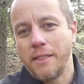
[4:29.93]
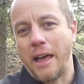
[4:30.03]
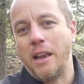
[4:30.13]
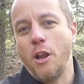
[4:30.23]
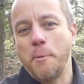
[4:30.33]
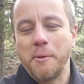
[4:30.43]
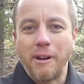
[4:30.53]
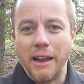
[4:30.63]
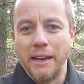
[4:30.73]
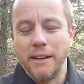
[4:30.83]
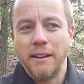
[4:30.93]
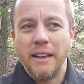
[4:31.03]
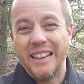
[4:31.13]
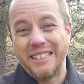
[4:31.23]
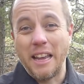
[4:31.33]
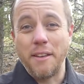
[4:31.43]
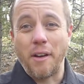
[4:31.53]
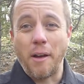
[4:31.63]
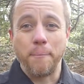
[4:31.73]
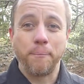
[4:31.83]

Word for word: that lumen rating is either